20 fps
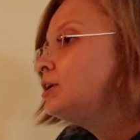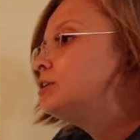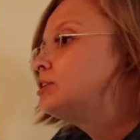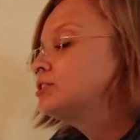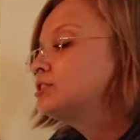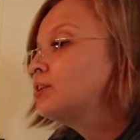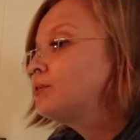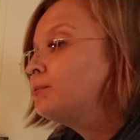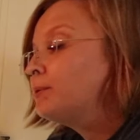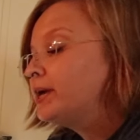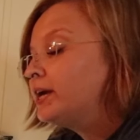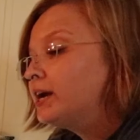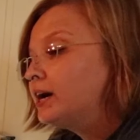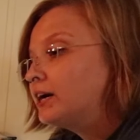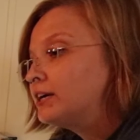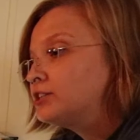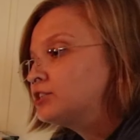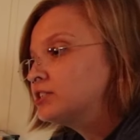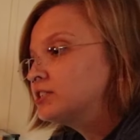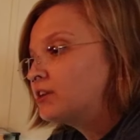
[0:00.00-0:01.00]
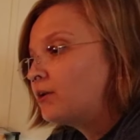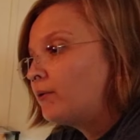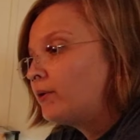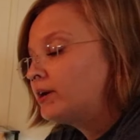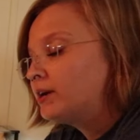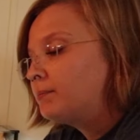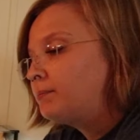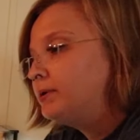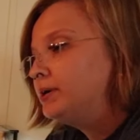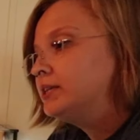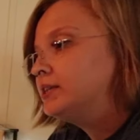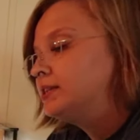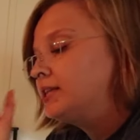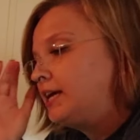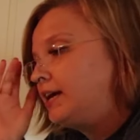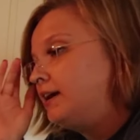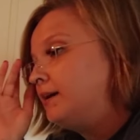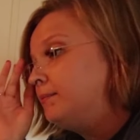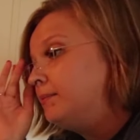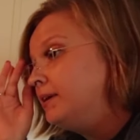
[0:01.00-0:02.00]
So we are just going to put
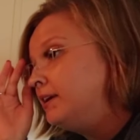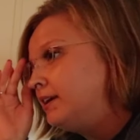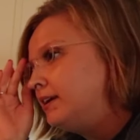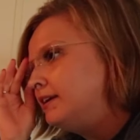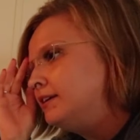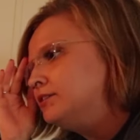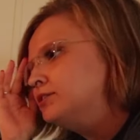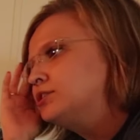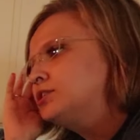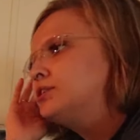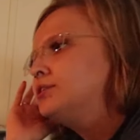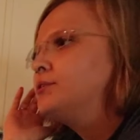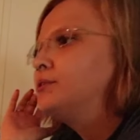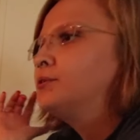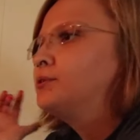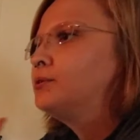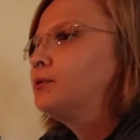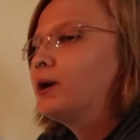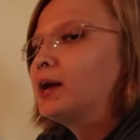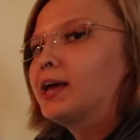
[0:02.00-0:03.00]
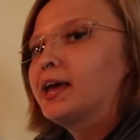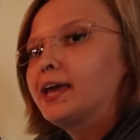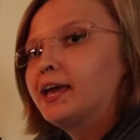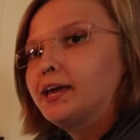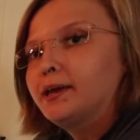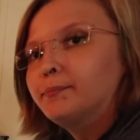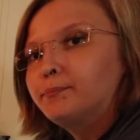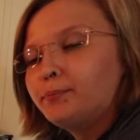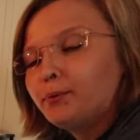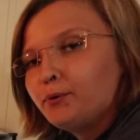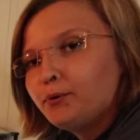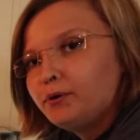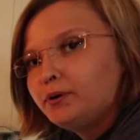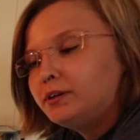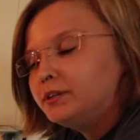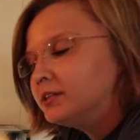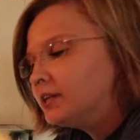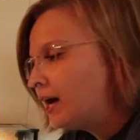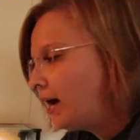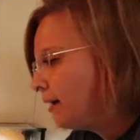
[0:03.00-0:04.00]
them into a
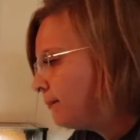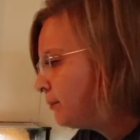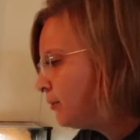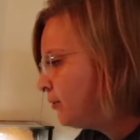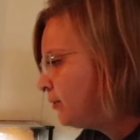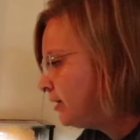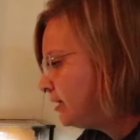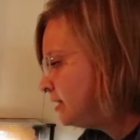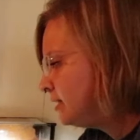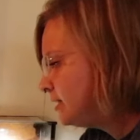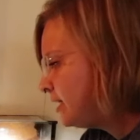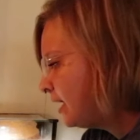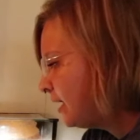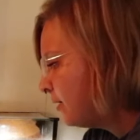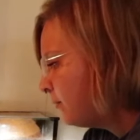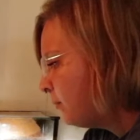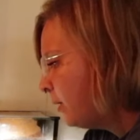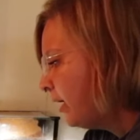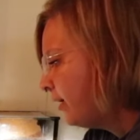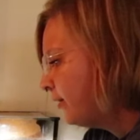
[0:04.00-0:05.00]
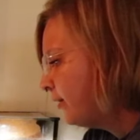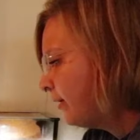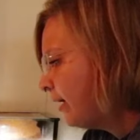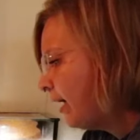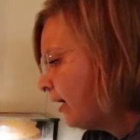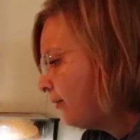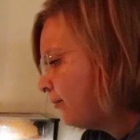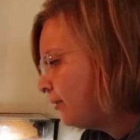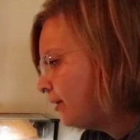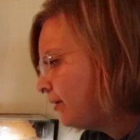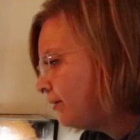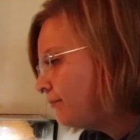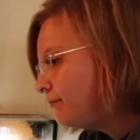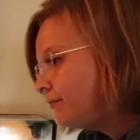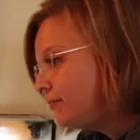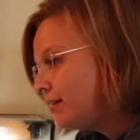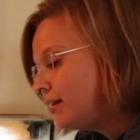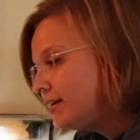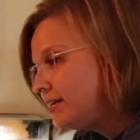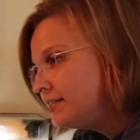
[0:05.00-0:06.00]
bowl. I'm going to take water out
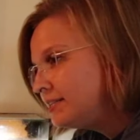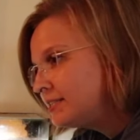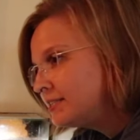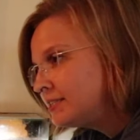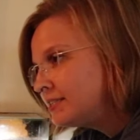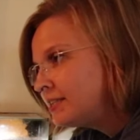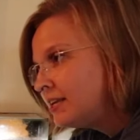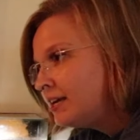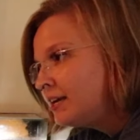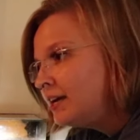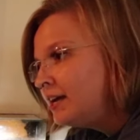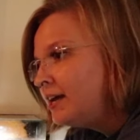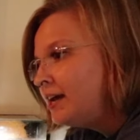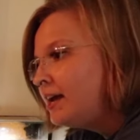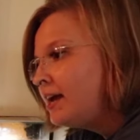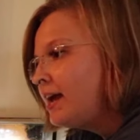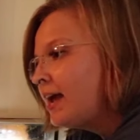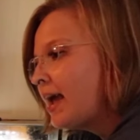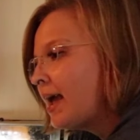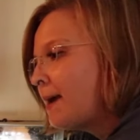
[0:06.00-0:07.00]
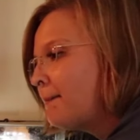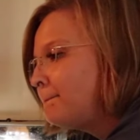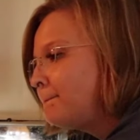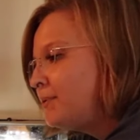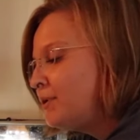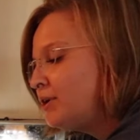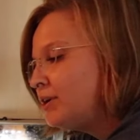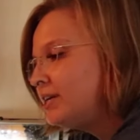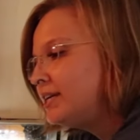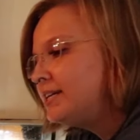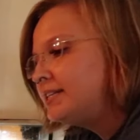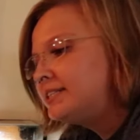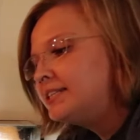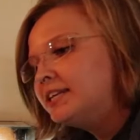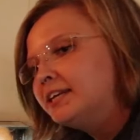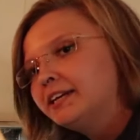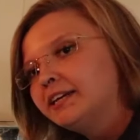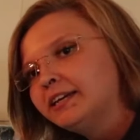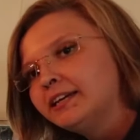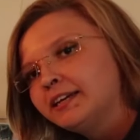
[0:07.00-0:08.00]
of this and put
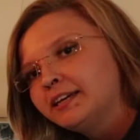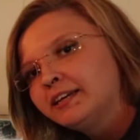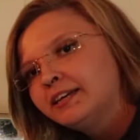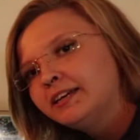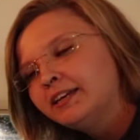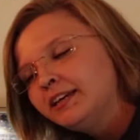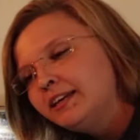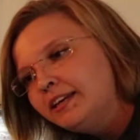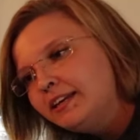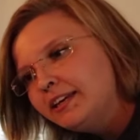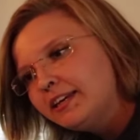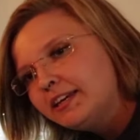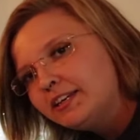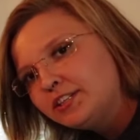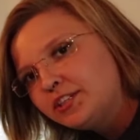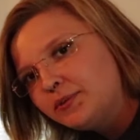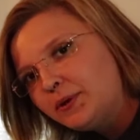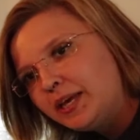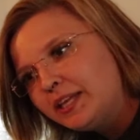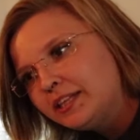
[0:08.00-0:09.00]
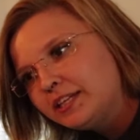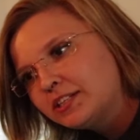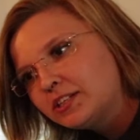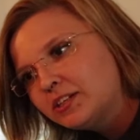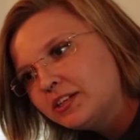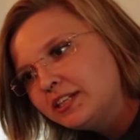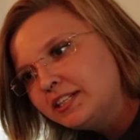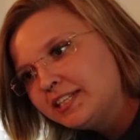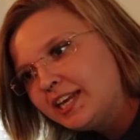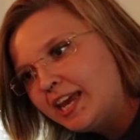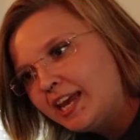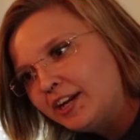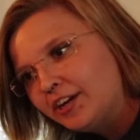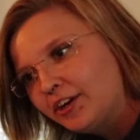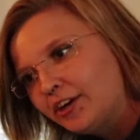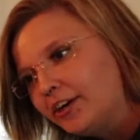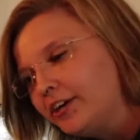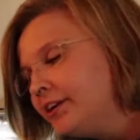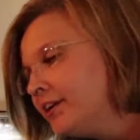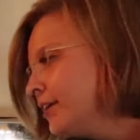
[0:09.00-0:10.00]
it into a little
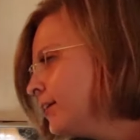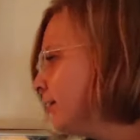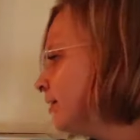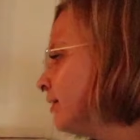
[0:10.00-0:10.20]
container.